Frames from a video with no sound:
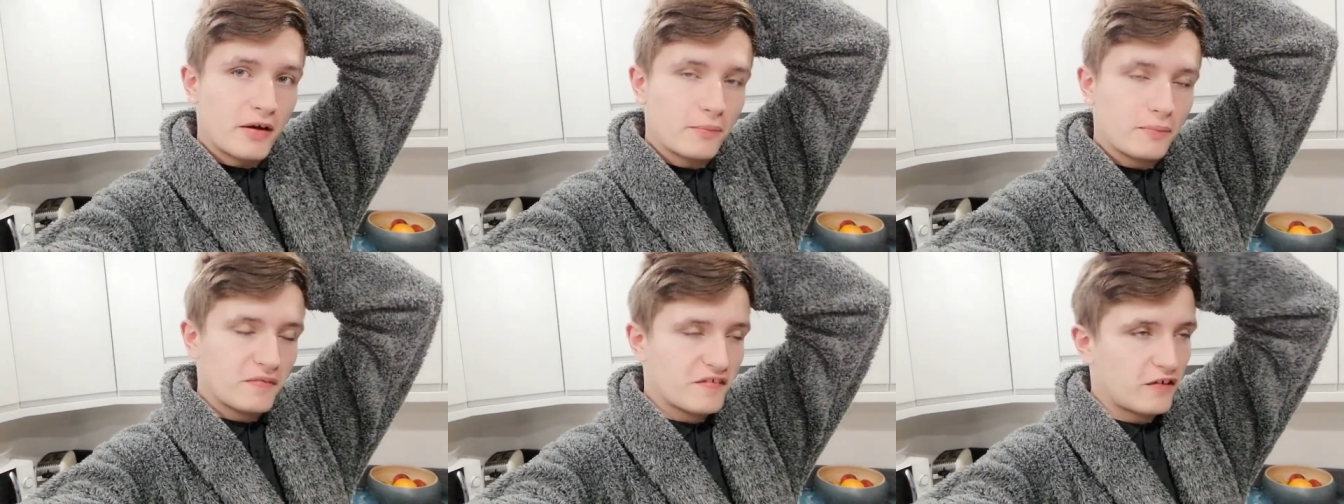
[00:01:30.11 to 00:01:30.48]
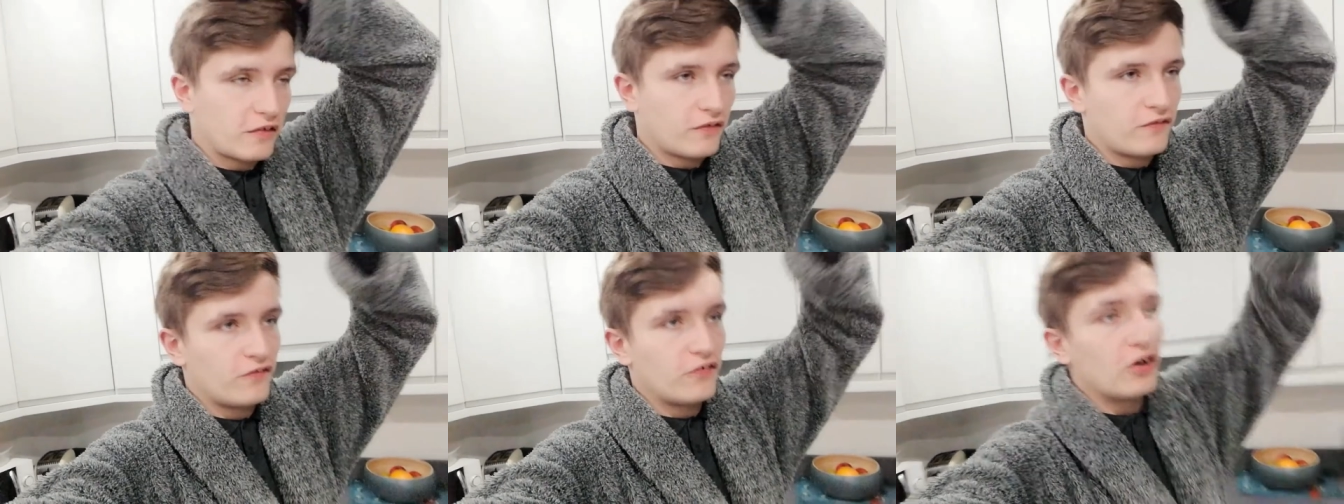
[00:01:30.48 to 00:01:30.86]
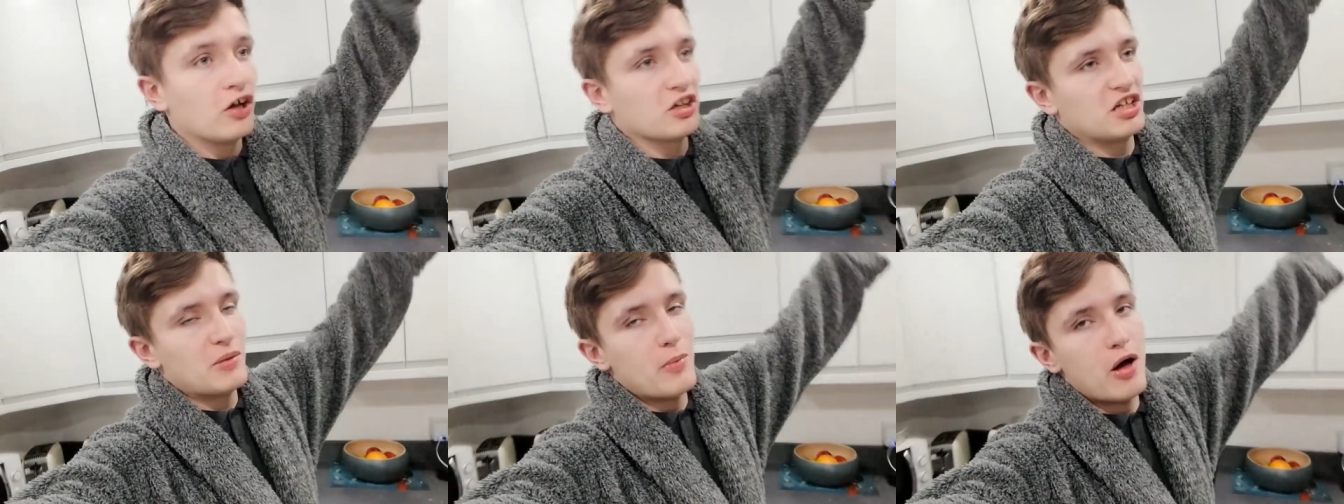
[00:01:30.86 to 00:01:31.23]
I'm so
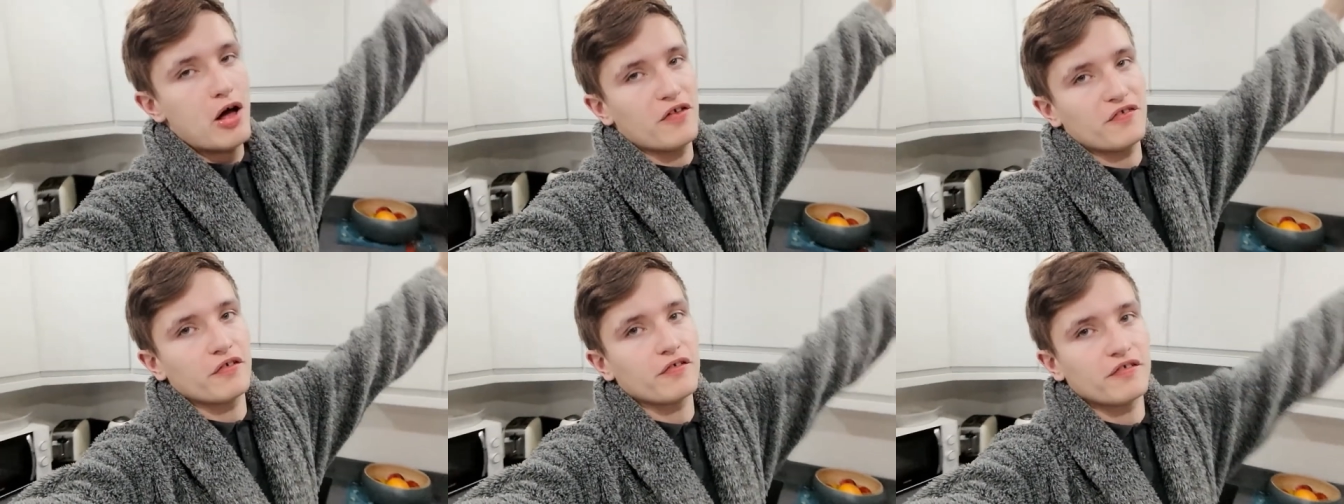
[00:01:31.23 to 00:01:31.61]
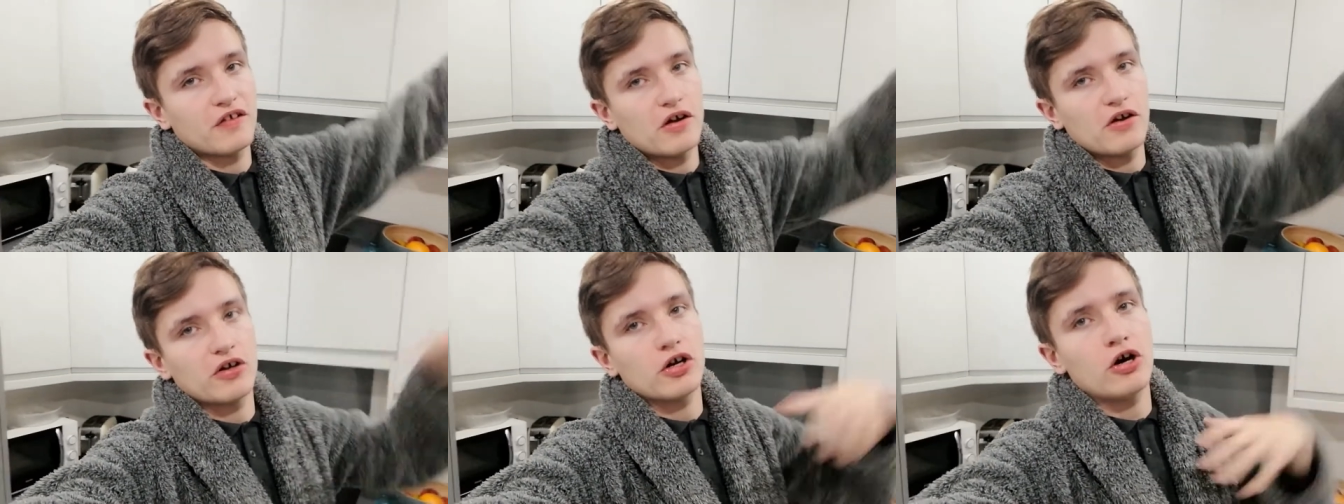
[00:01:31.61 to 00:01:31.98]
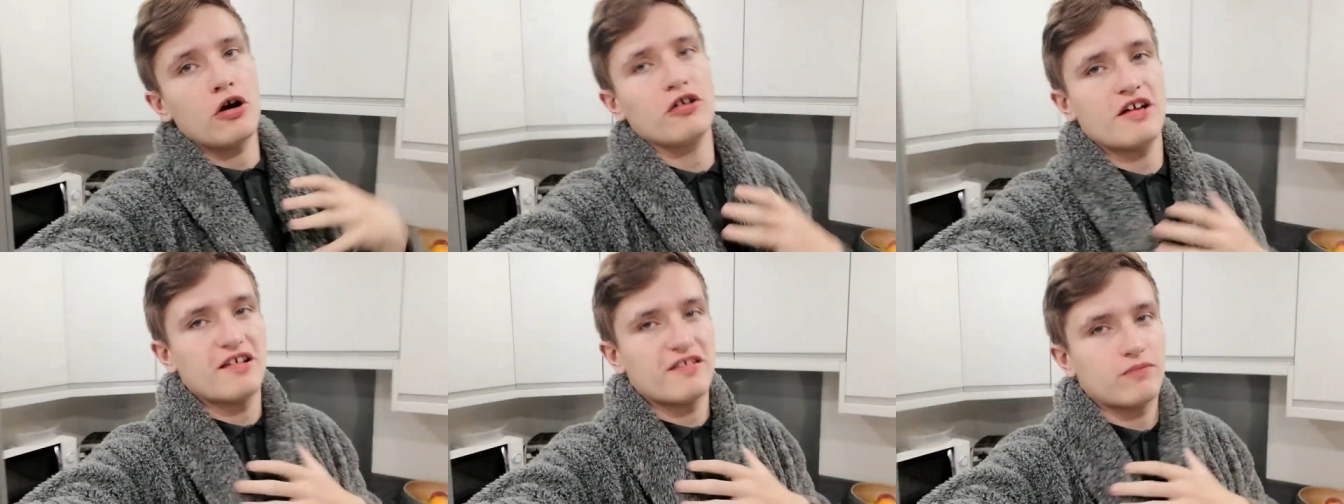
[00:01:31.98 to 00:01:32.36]
full and I'm also so
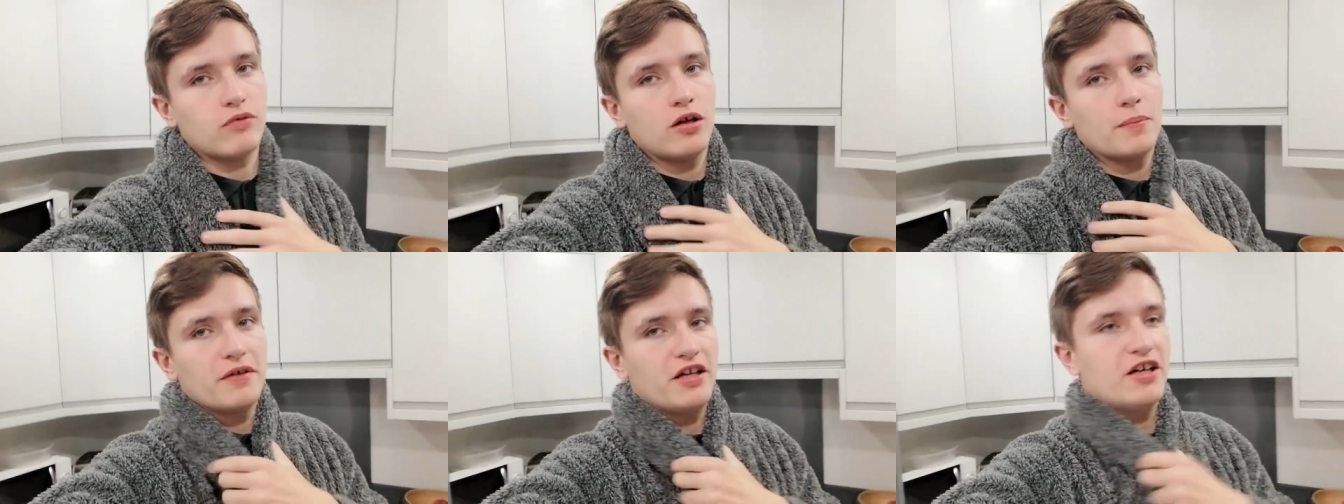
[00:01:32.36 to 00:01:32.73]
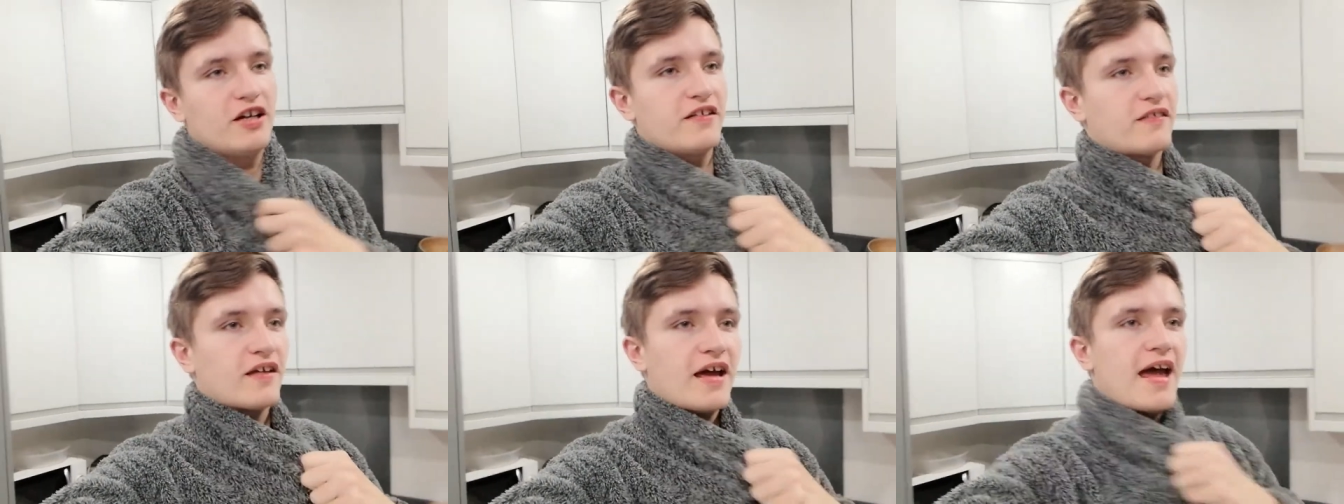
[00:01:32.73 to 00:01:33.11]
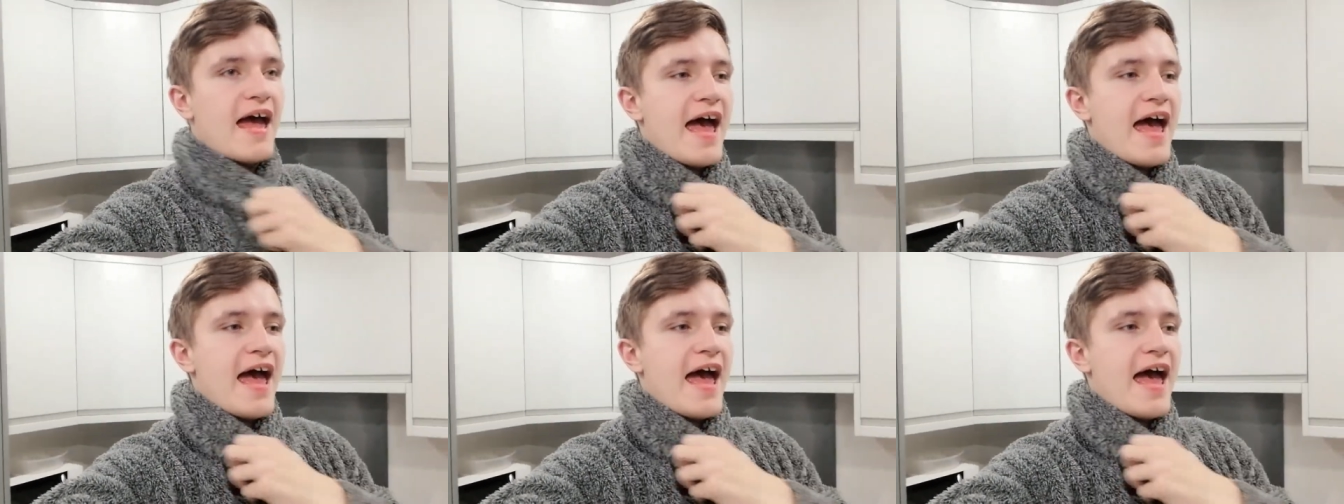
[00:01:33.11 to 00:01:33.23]
cold as well because